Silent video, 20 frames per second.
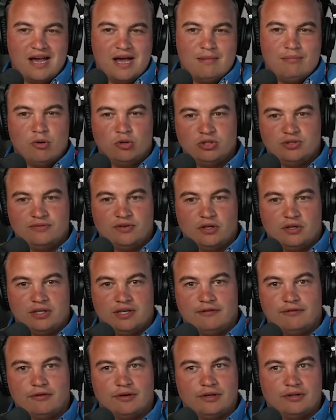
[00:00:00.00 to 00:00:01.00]
most of our
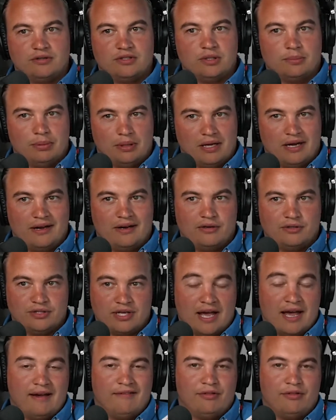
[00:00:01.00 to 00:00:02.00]
different suppliers have